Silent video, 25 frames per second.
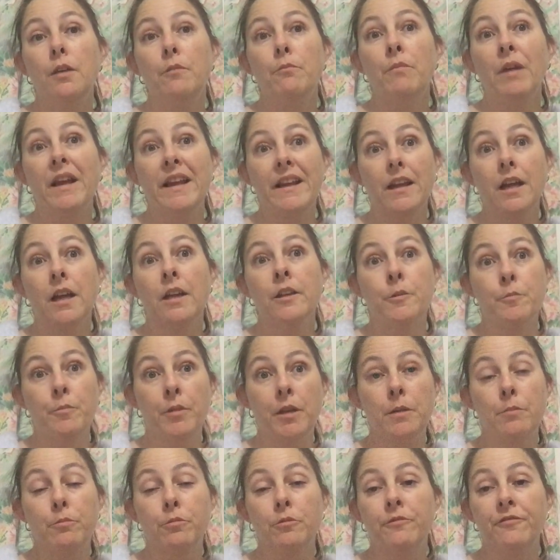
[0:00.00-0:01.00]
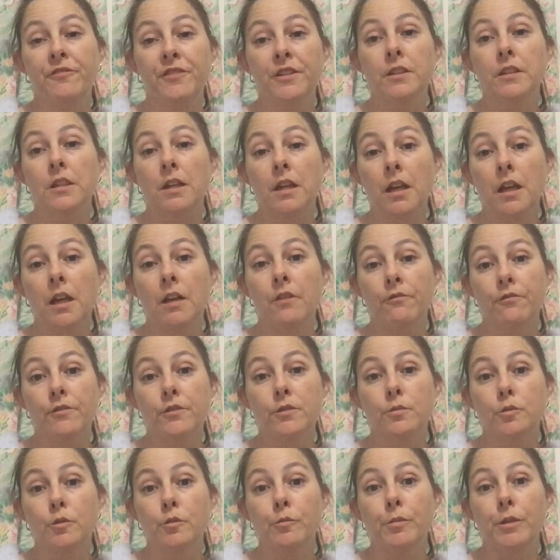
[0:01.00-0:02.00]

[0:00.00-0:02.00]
make other people feel uncomfortable